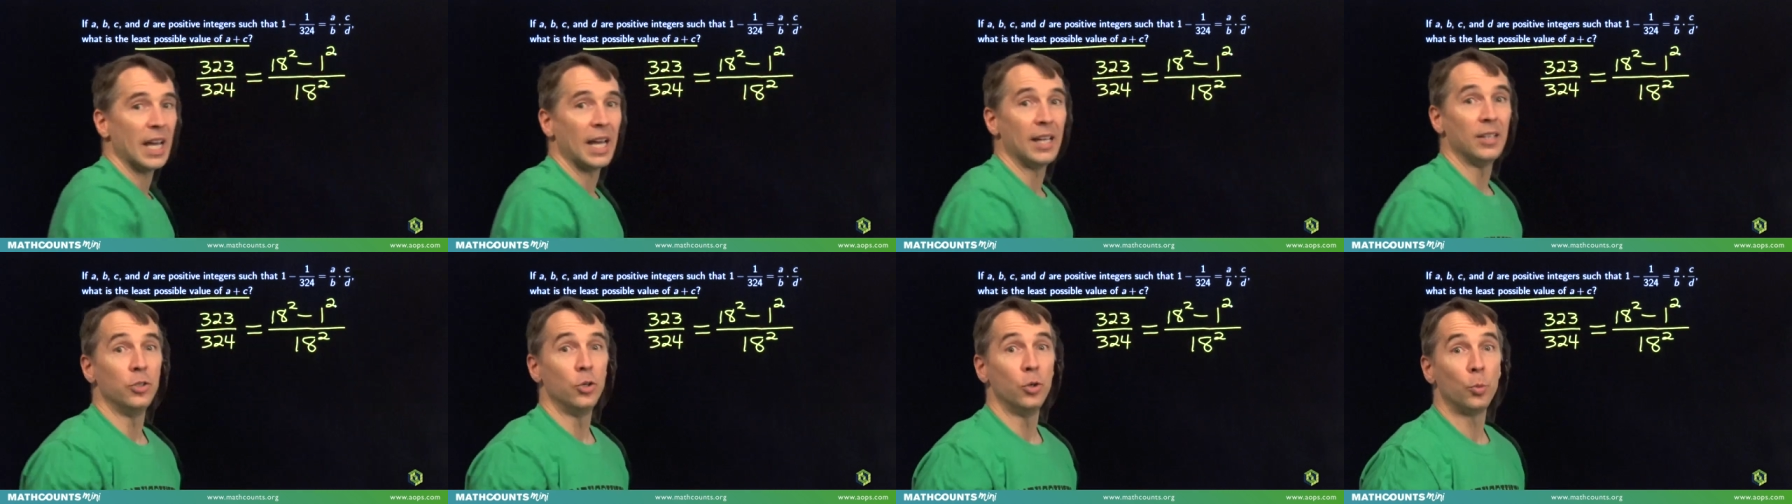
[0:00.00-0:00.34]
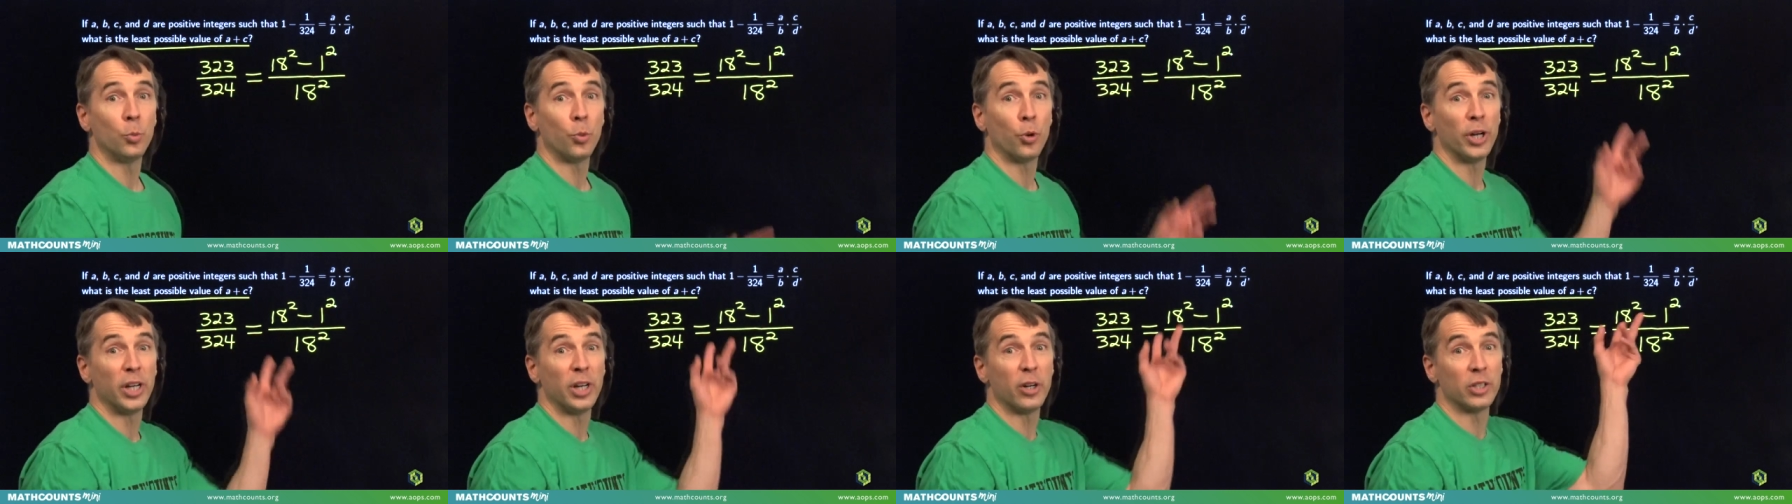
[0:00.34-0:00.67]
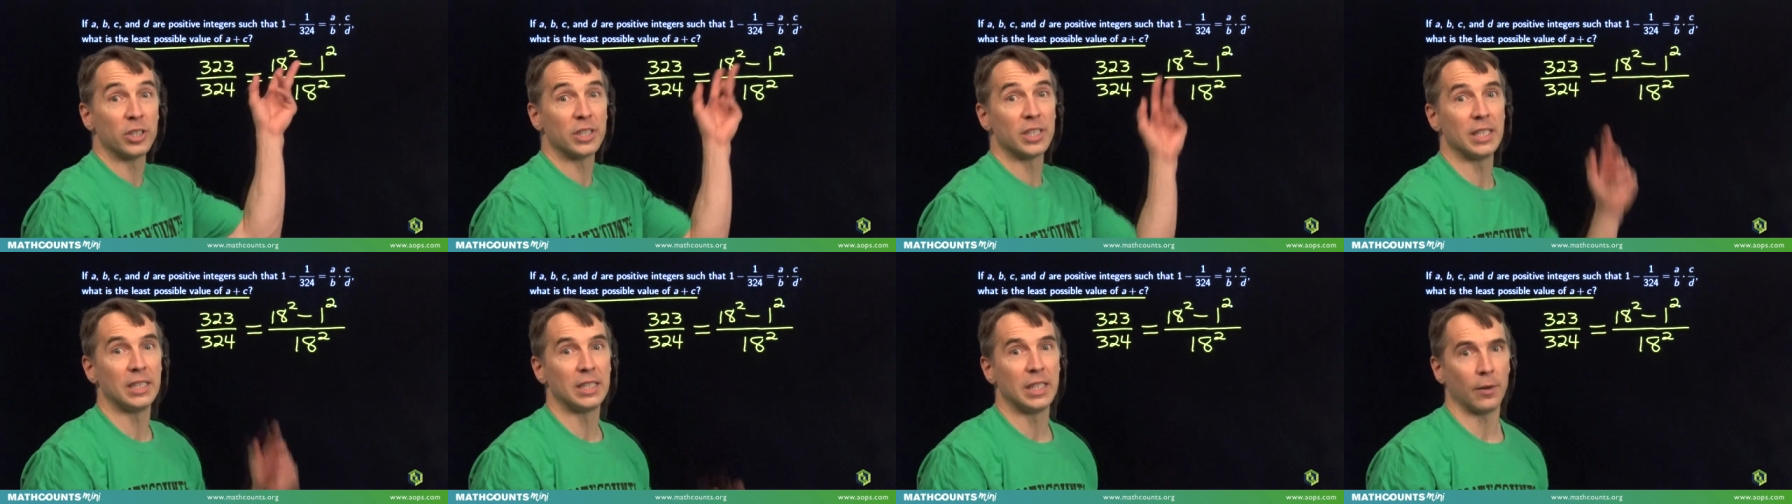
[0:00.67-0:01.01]
that numerator
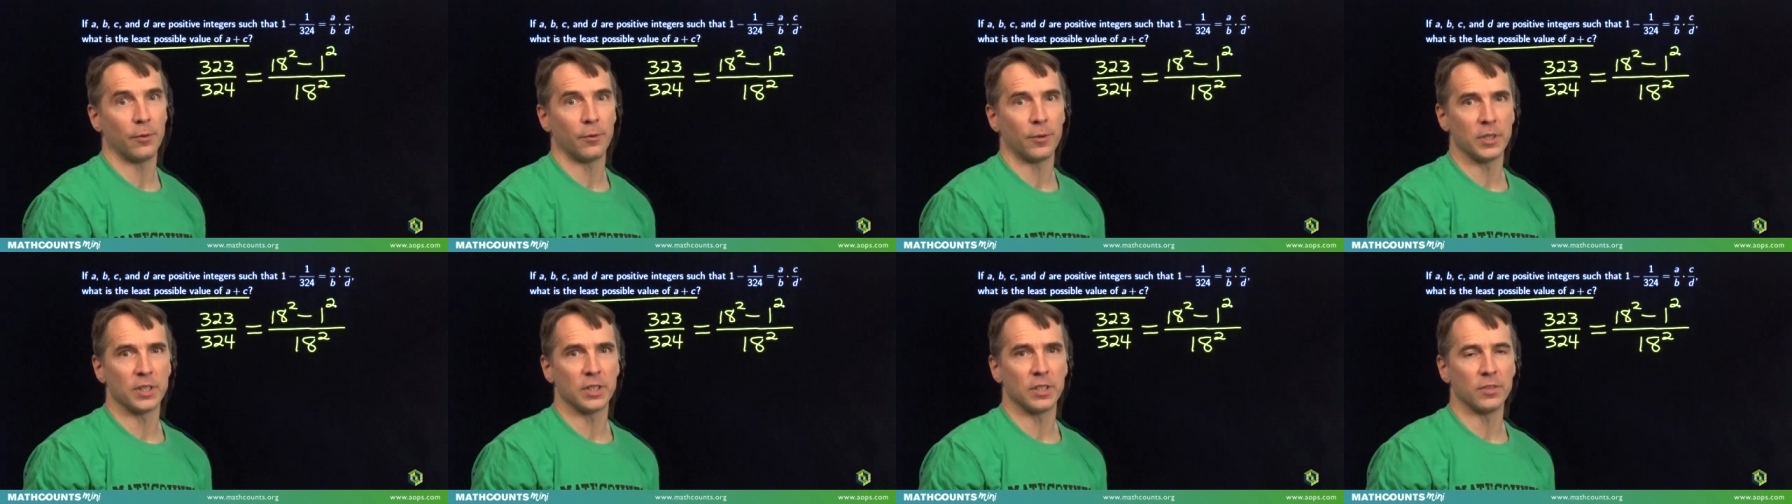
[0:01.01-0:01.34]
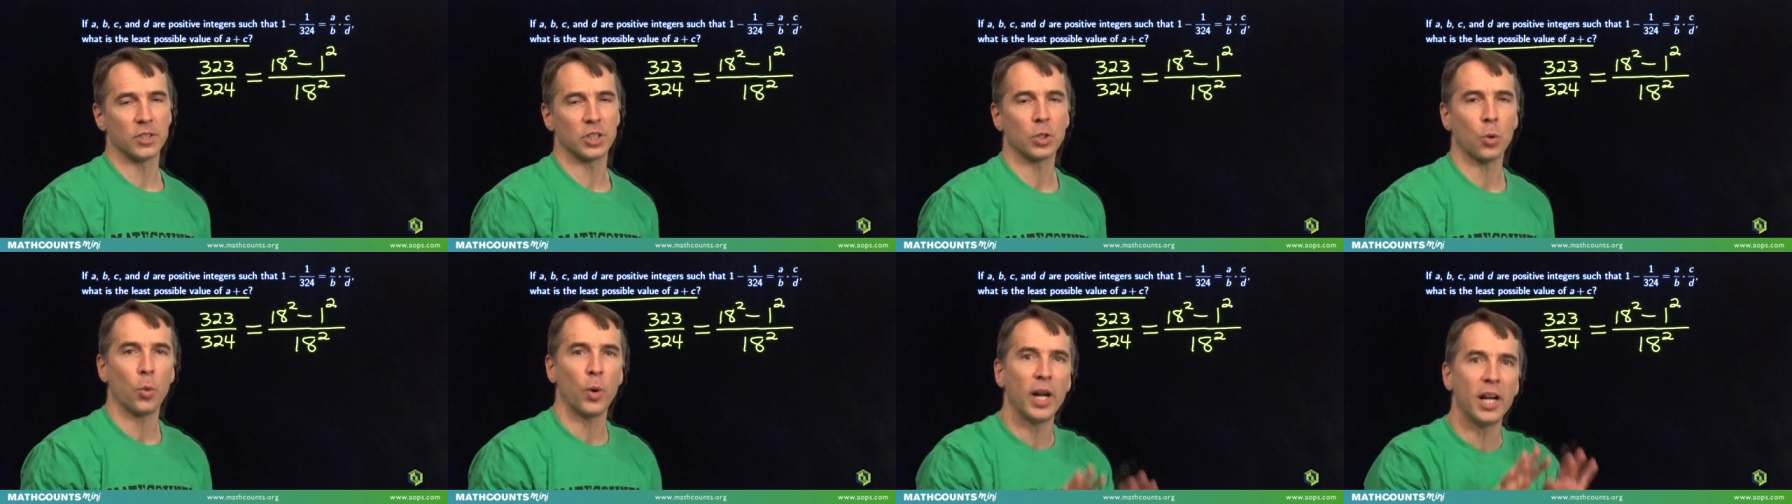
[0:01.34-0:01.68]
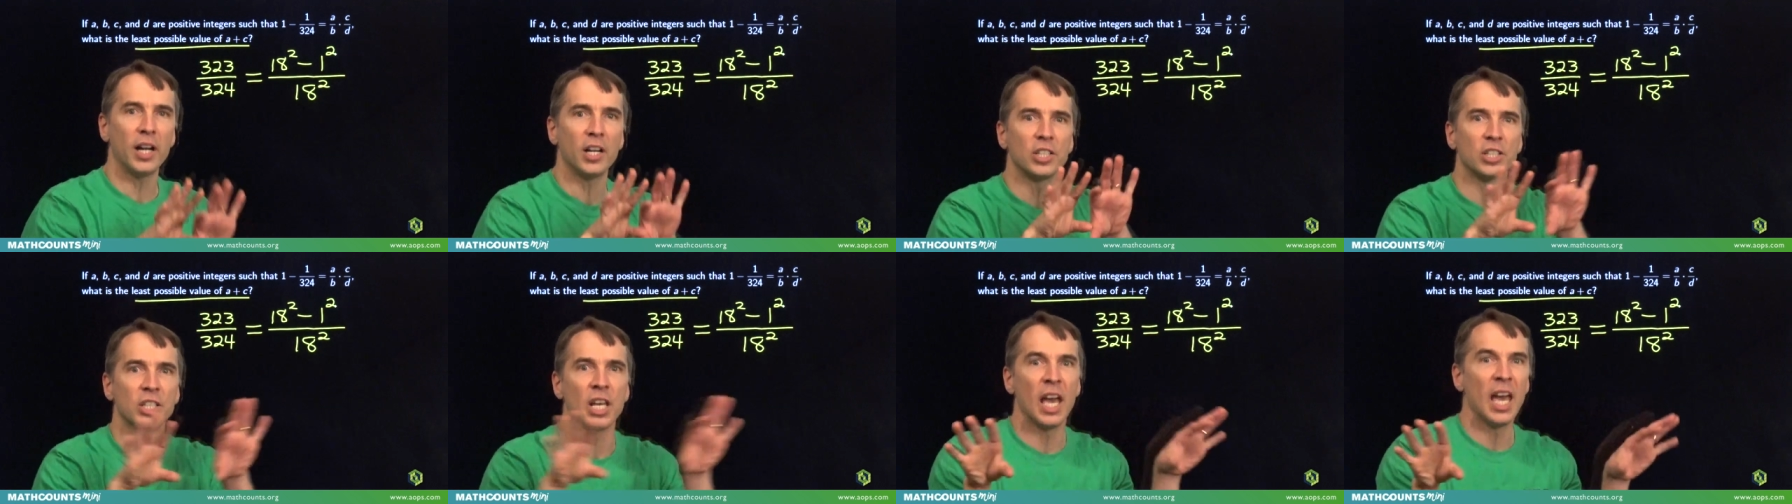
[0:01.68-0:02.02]
as a difference of
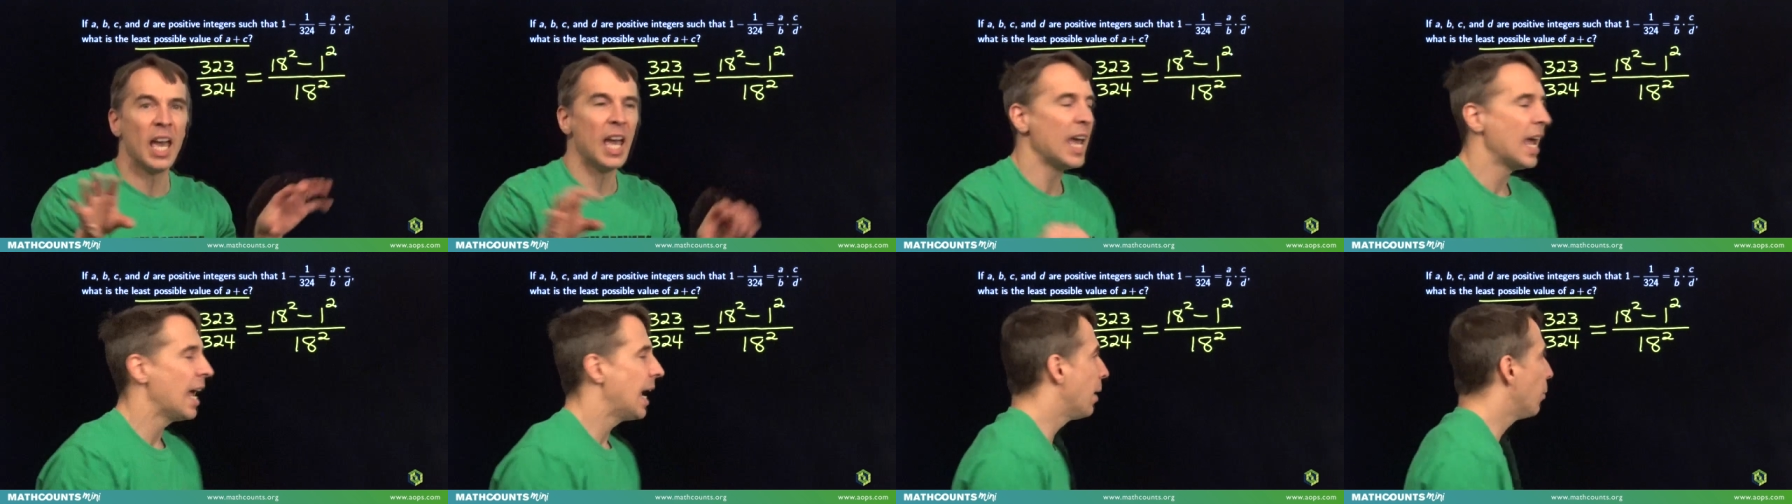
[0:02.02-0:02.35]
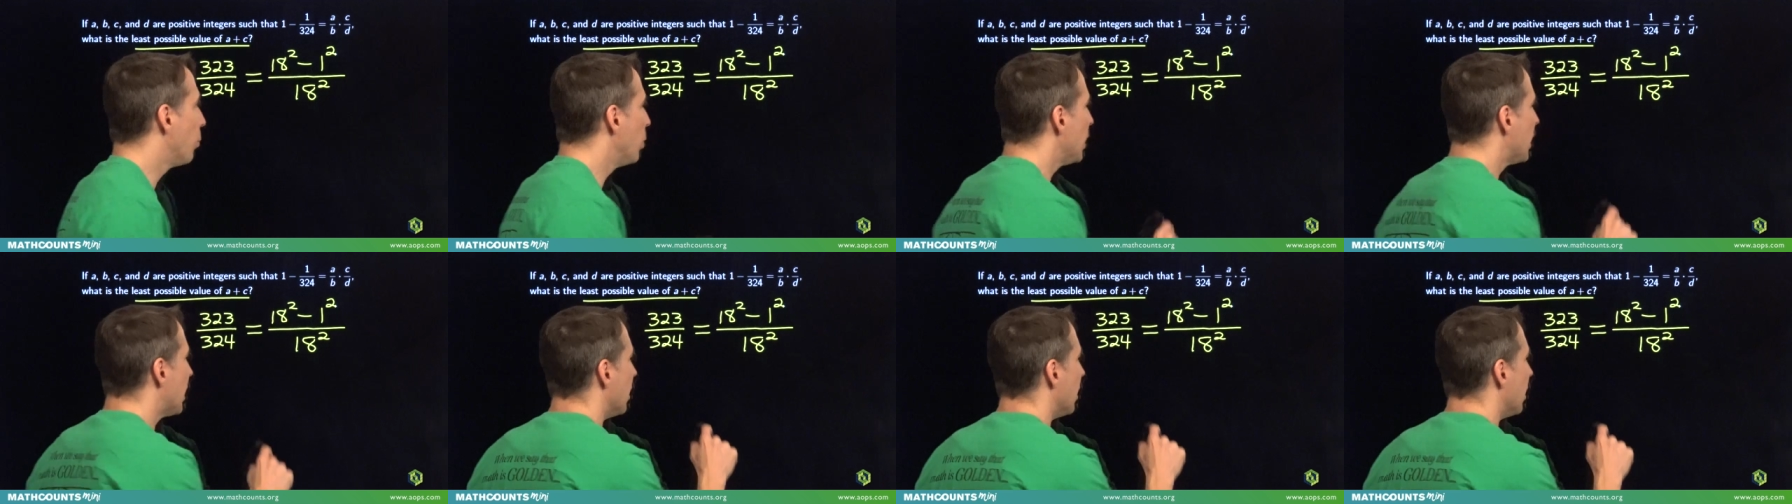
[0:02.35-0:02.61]
squares, and we